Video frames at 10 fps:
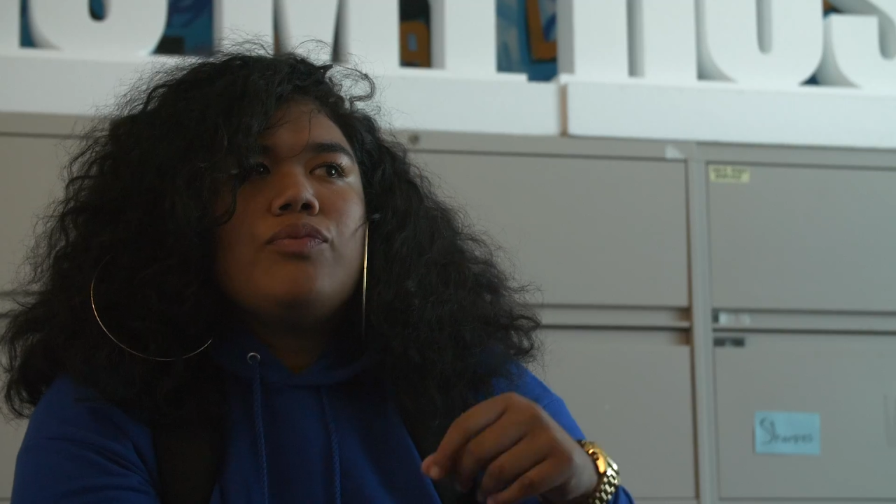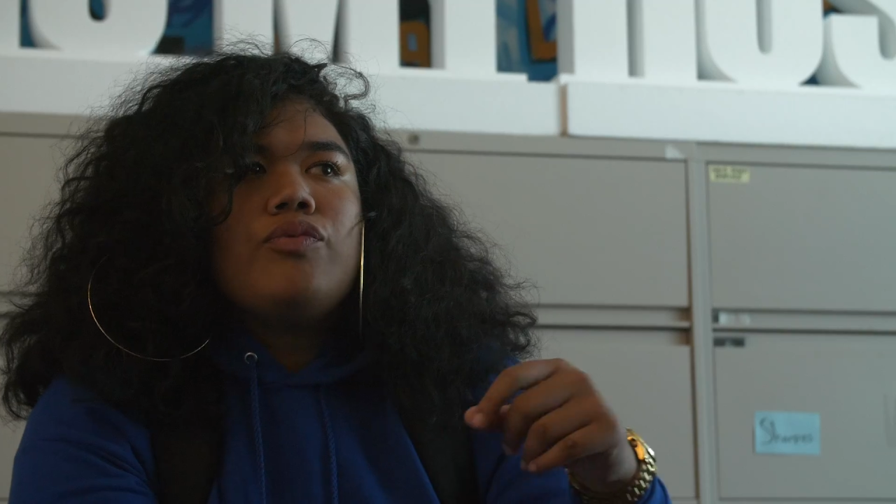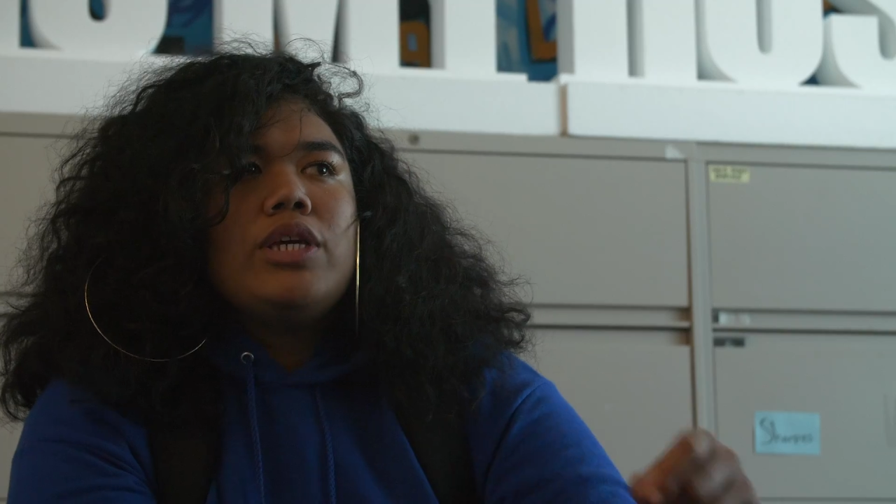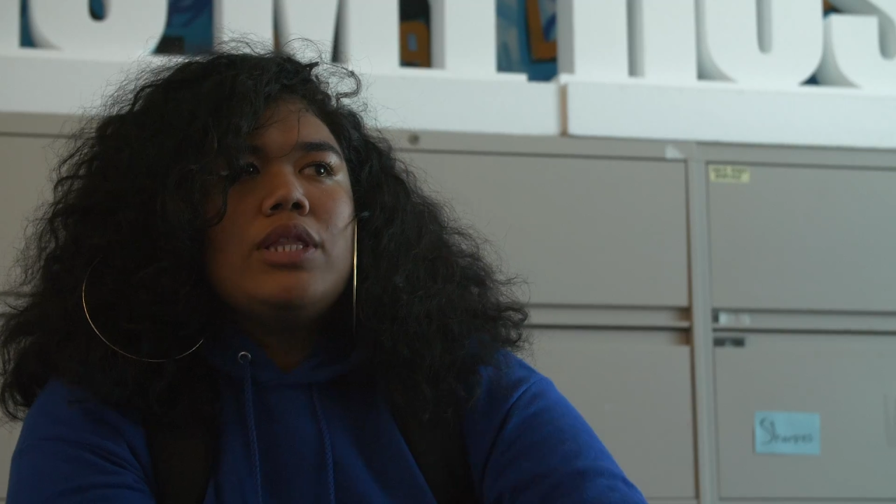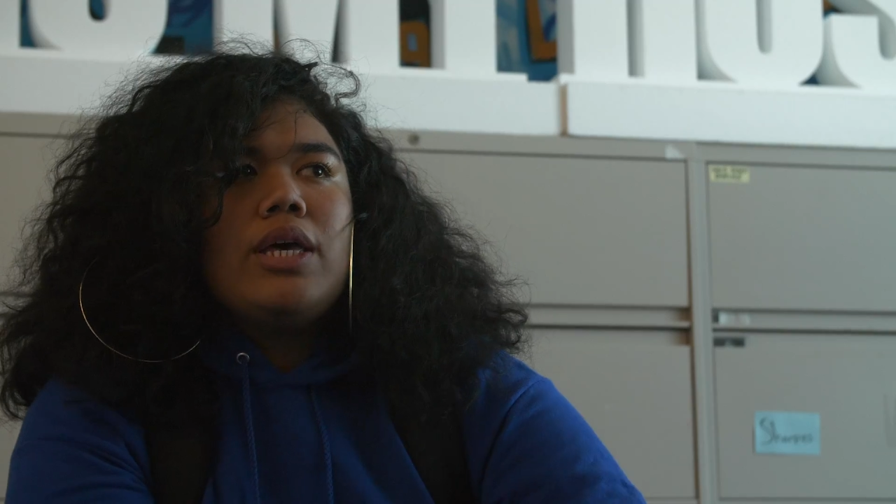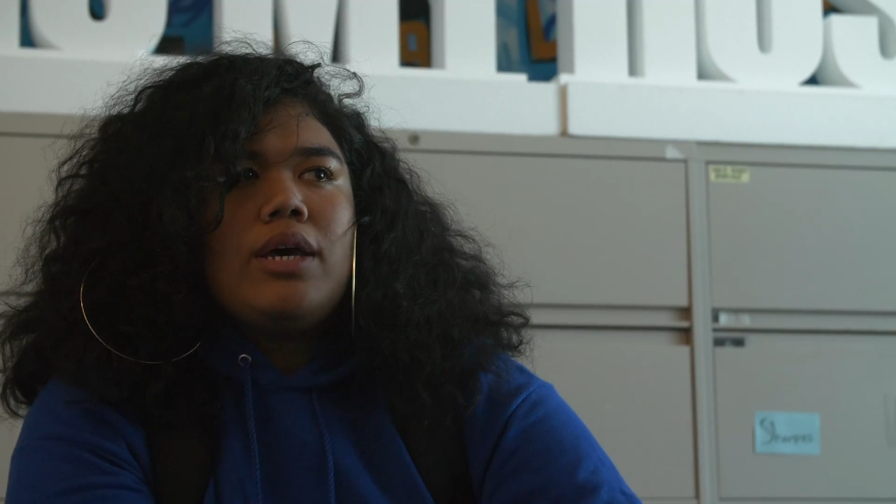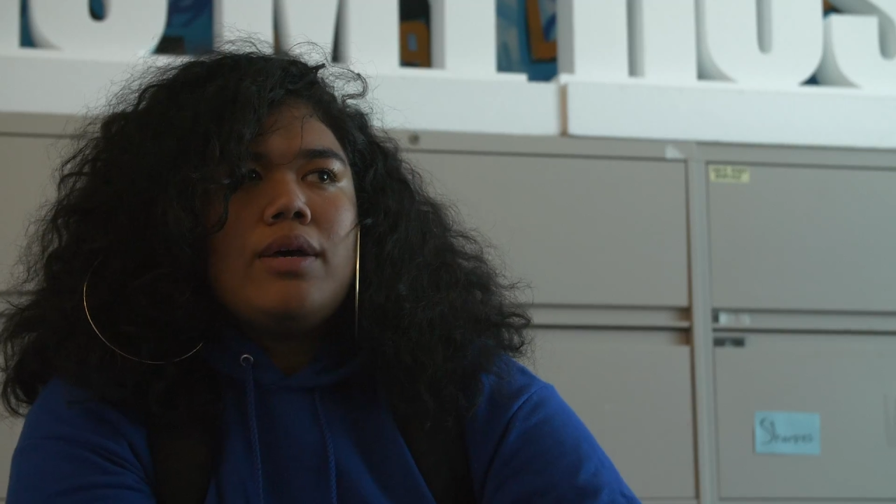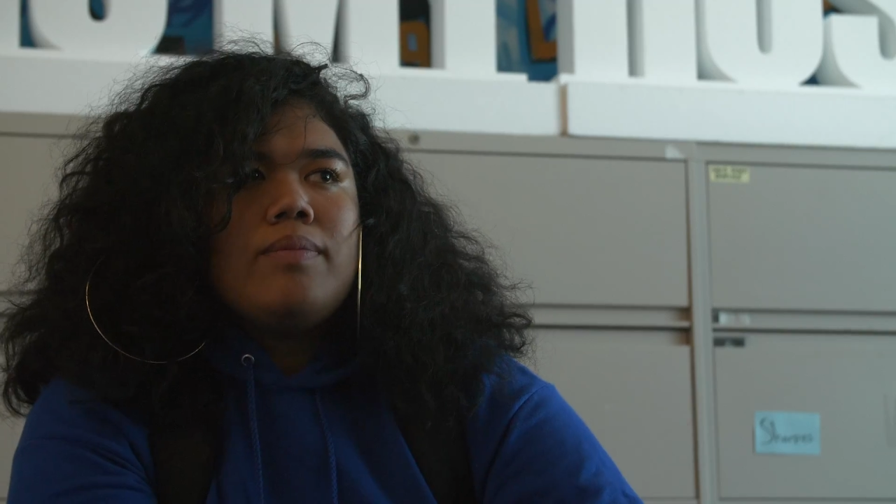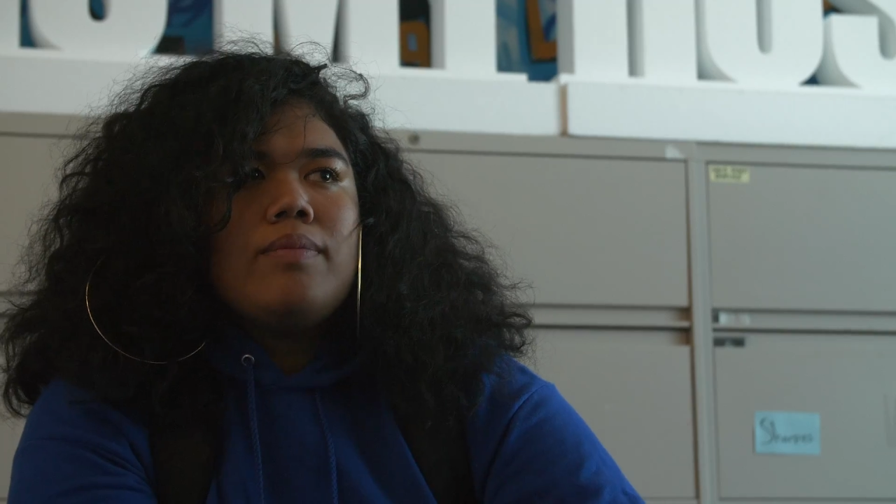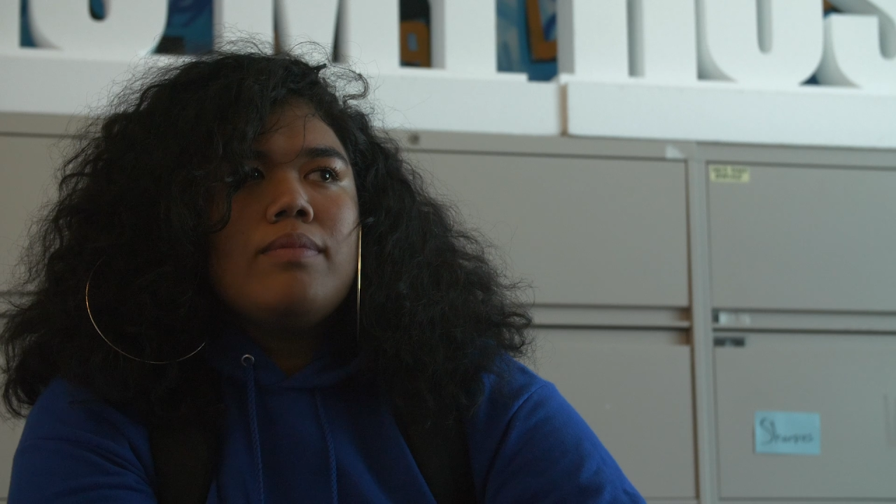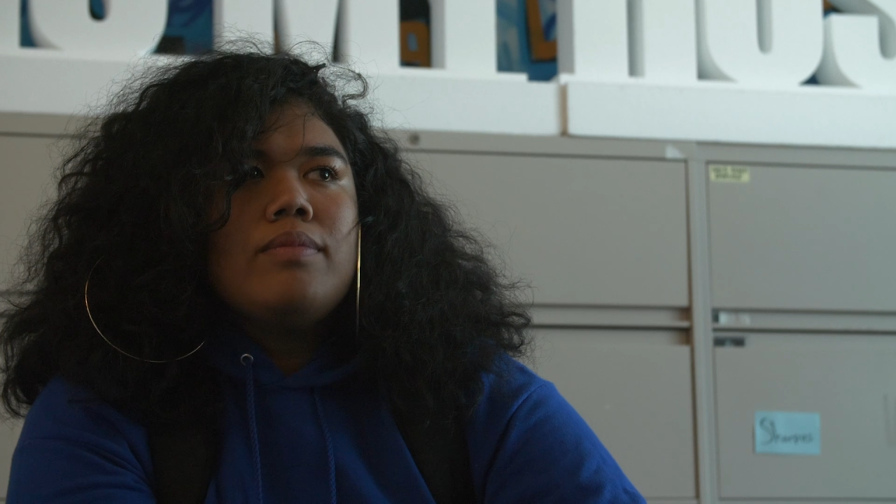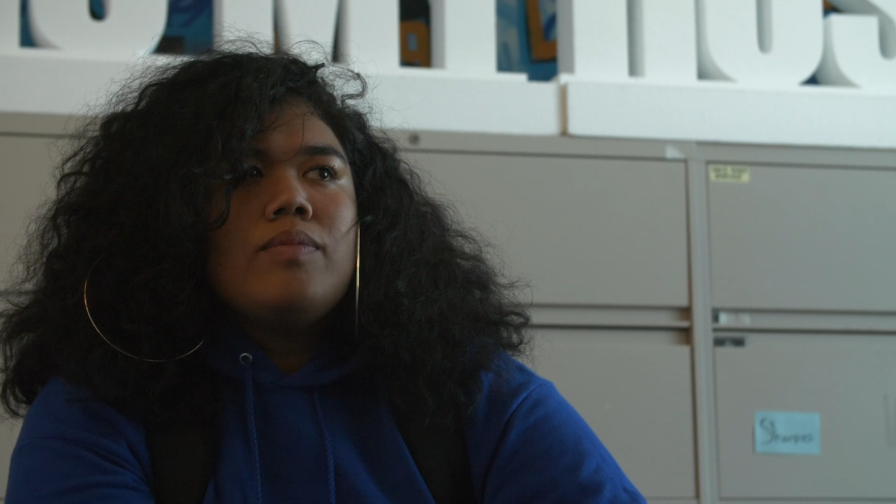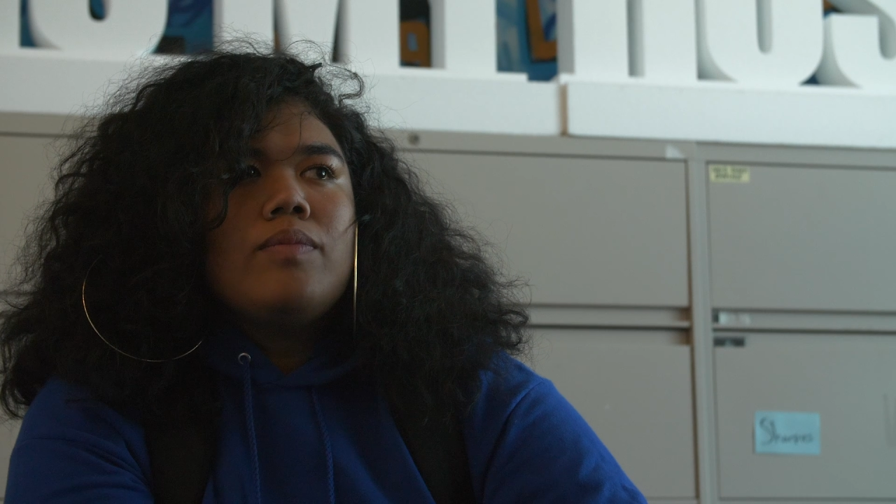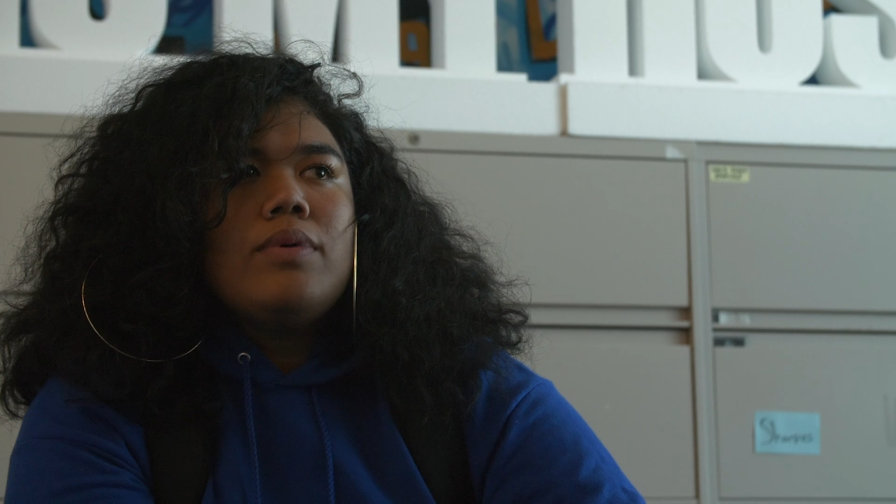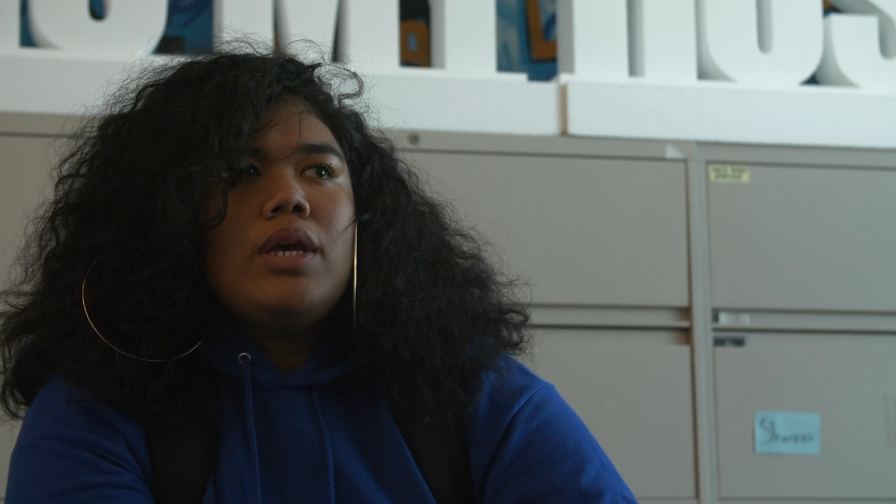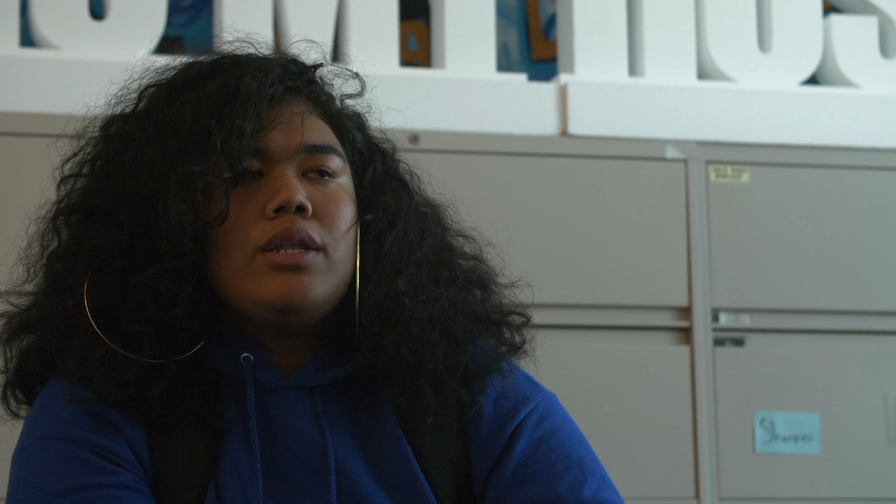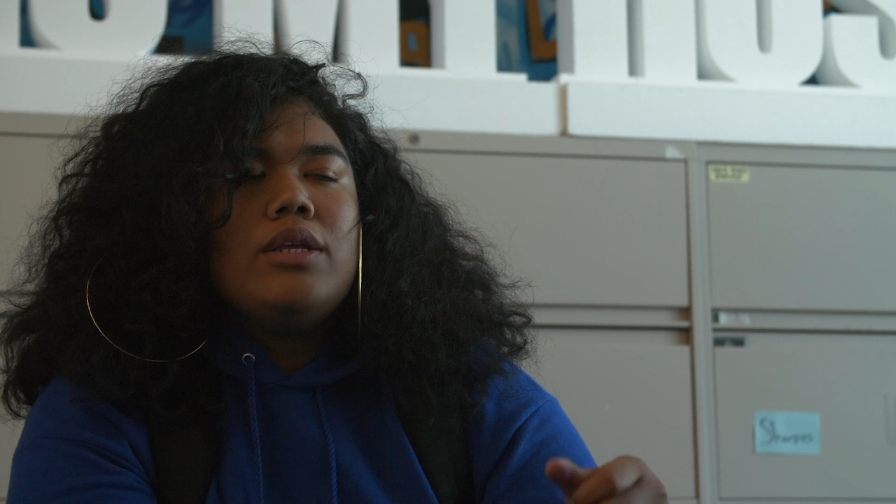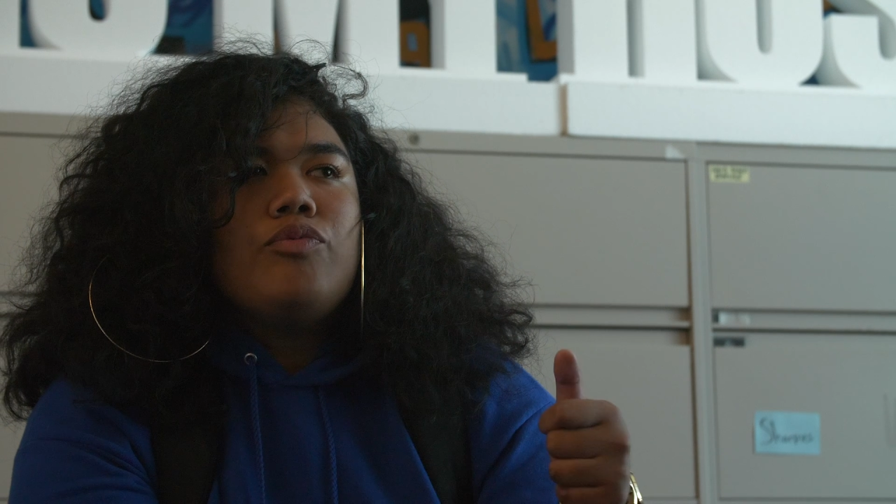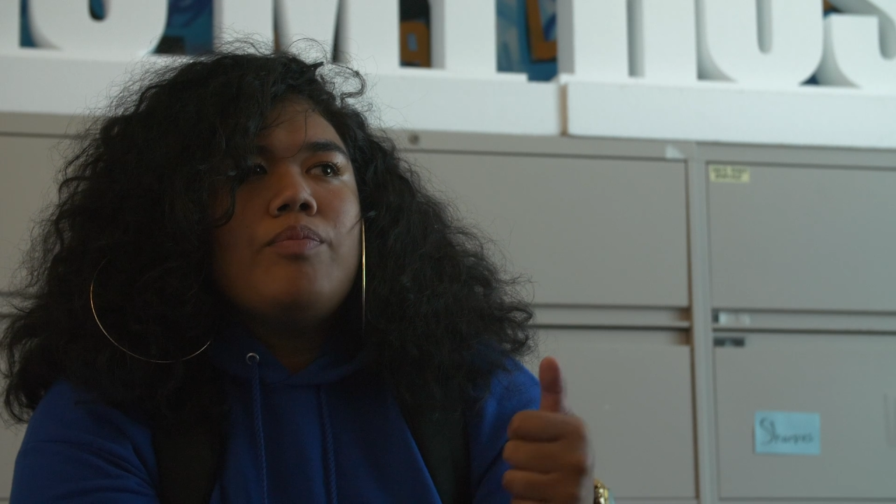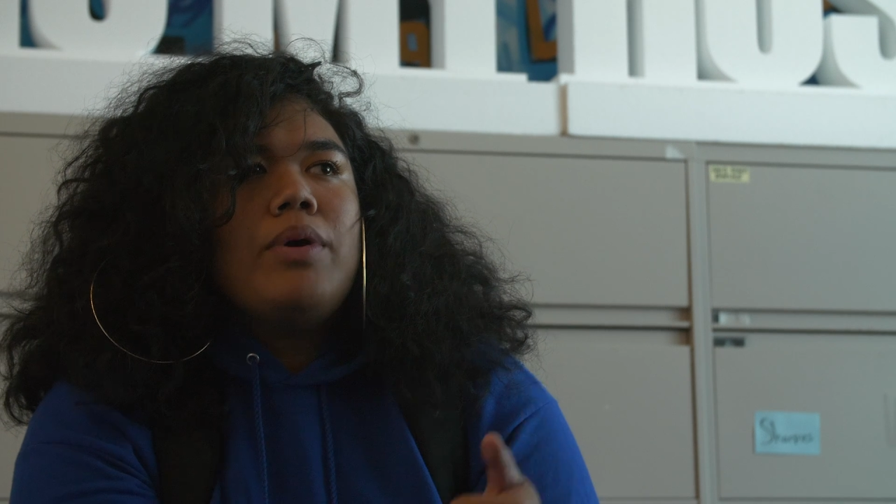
then read that and then